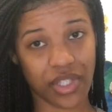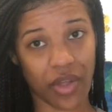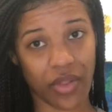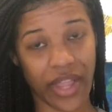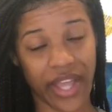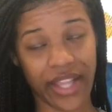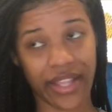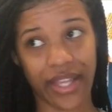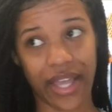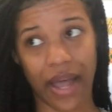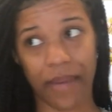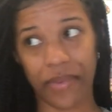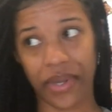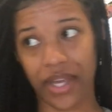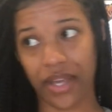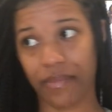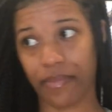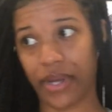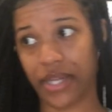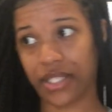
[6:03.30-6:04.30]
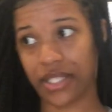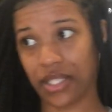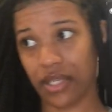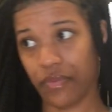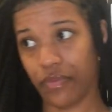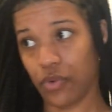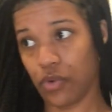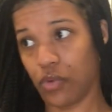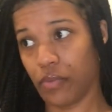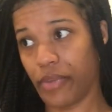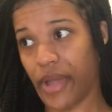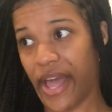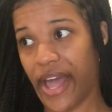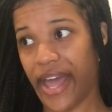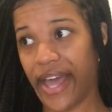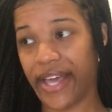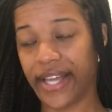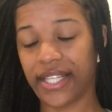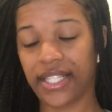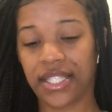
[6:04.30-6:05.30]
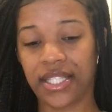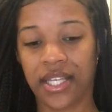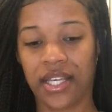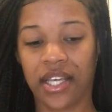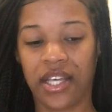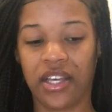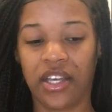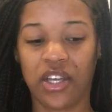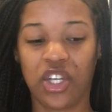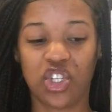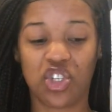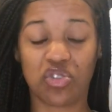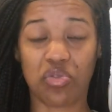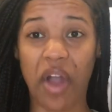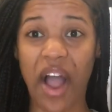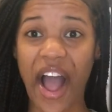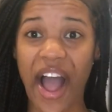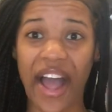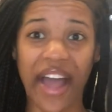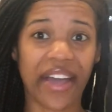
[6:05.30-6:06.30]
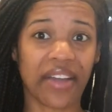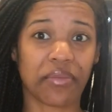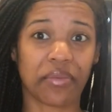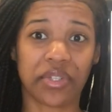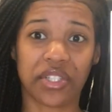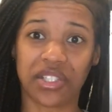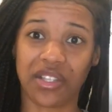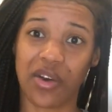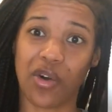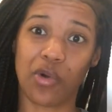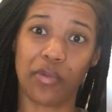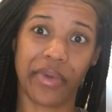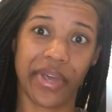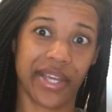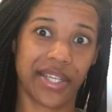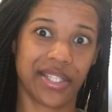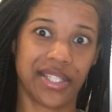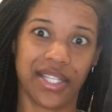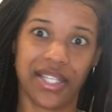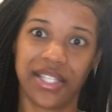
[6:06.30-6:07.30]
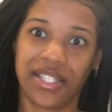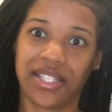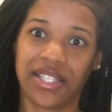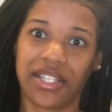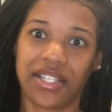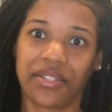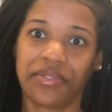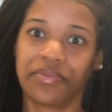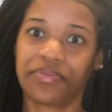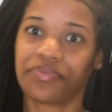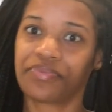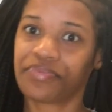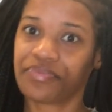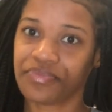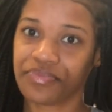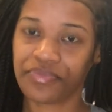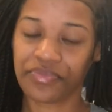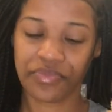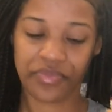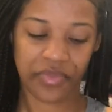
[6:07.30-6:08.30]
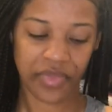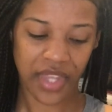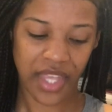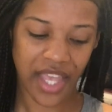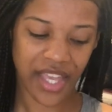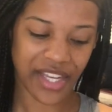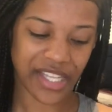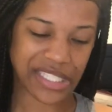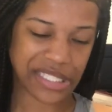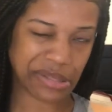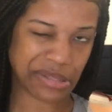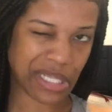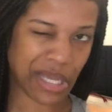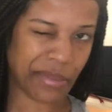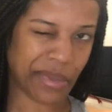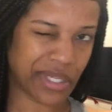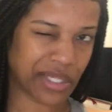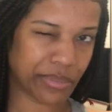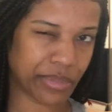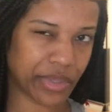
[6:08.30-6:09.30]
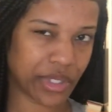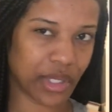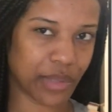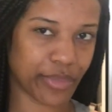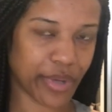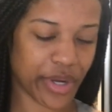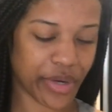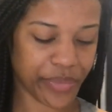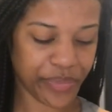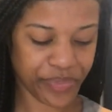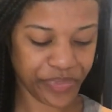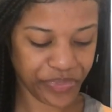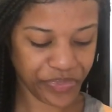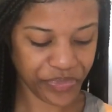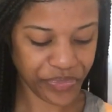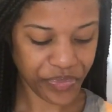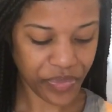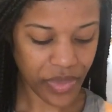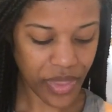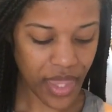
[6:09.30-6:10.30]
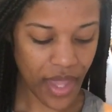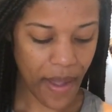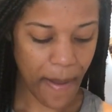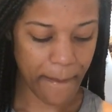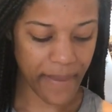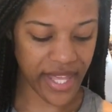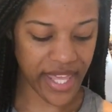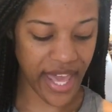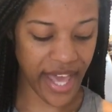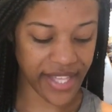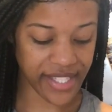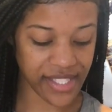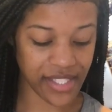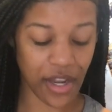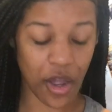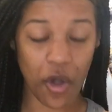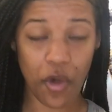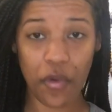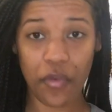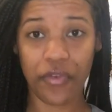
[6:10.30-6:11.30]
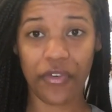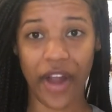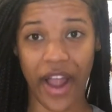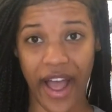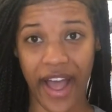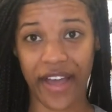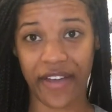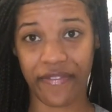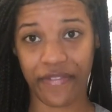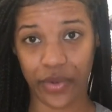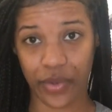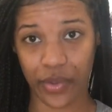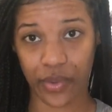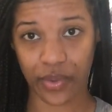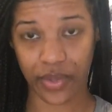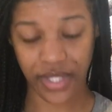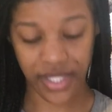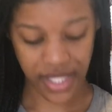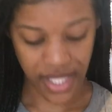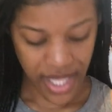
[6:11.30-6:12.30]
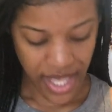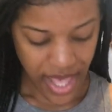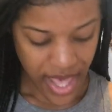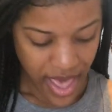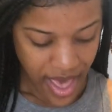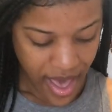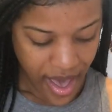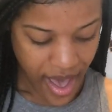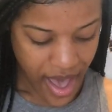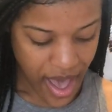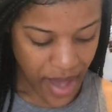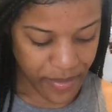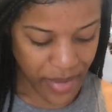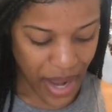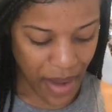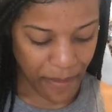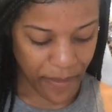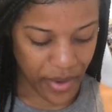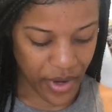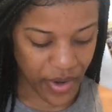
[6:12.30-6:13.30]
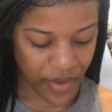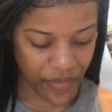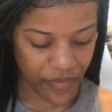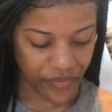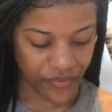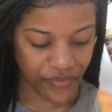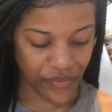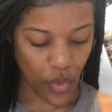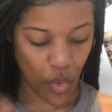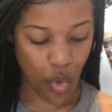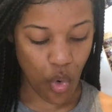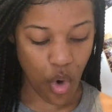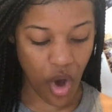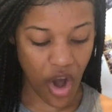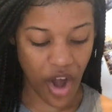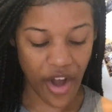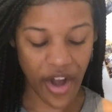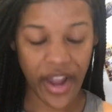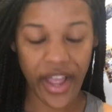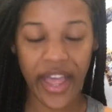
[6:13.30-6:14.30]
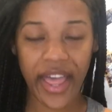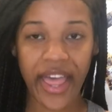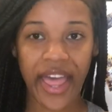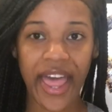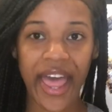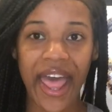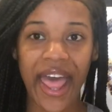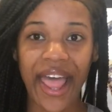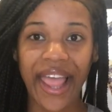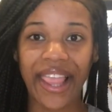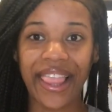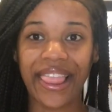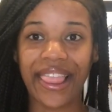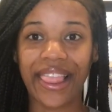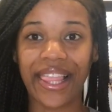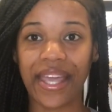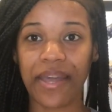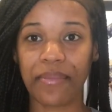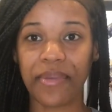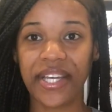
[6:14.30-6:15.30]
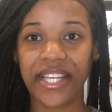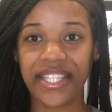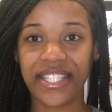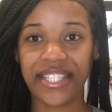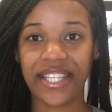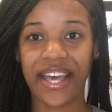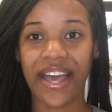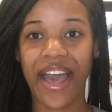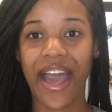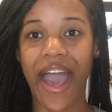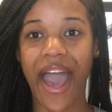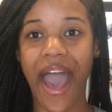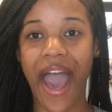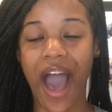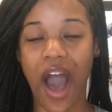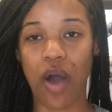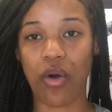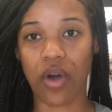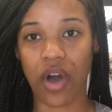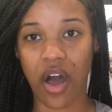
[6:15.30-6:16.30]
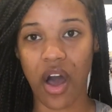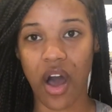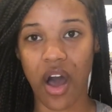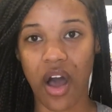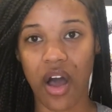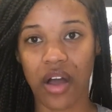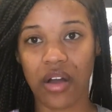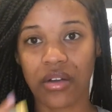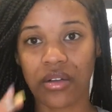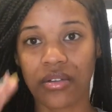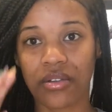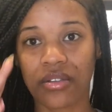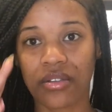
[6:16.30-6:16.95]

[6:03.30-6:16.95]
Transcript: So lately I've been getting my seafood bags dry, which is Old Bay seasoning. And then sometimes I dip it in the butter. But yes, no fried foods. Number 4, limit alcohol.